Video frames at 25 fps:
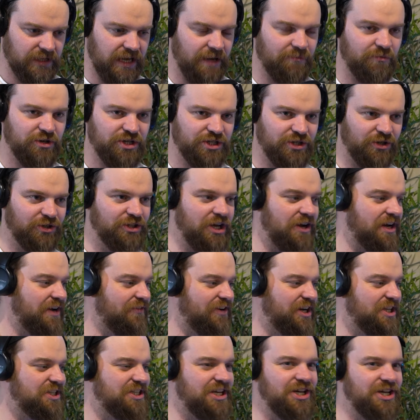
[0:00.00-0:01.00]
And we still don't have
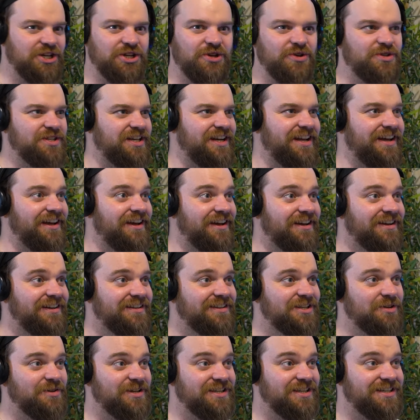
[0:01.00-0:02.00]
any tissues in here
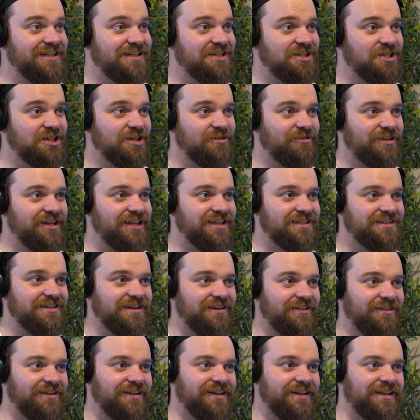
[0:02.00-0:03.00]
to assist you with it.
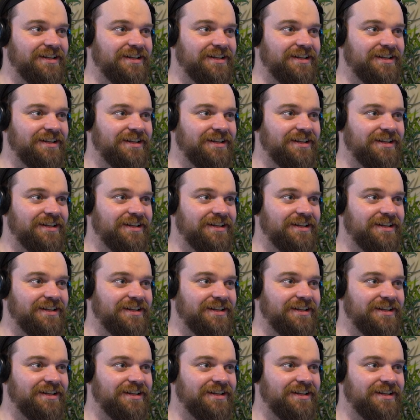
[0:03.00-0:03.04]
So.